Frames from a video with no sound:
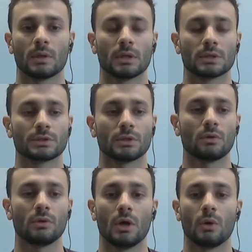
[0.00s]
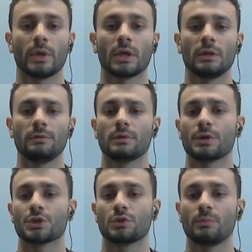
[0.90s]
So we can
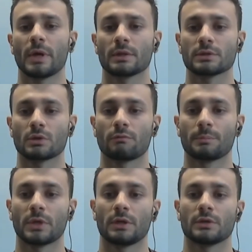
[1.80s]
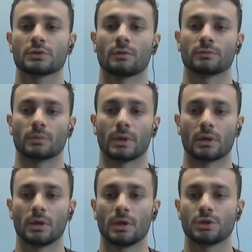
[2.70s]
leverage two methods of obtaining software:
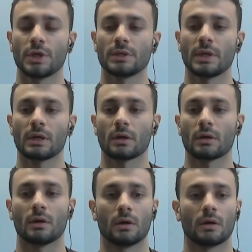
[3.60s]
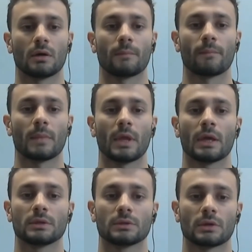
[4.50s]
JTAG
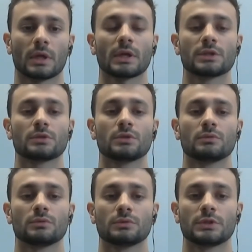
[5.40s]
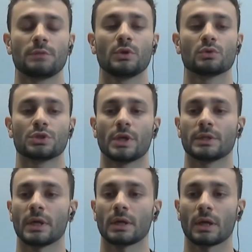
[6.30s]
and connecting to CPU's
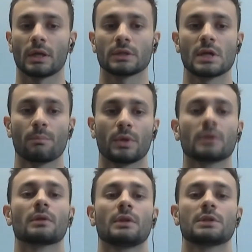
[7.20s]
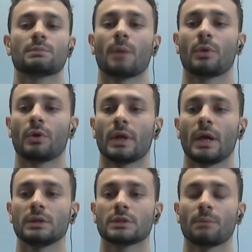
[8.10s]
JTAG and dumping its memory,
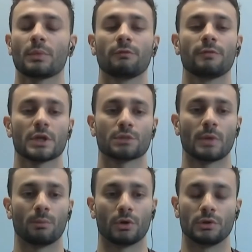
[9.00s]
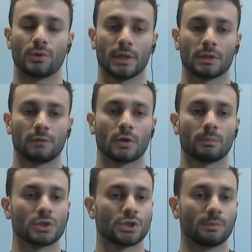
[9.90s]
and dumping flash memory directly from
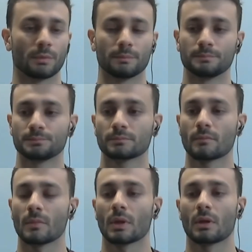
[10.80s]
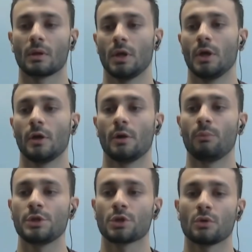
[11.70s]
the chip.
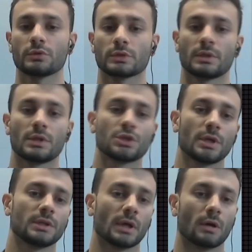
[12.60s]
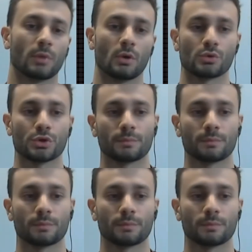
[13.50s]
We chose the JTAG approach.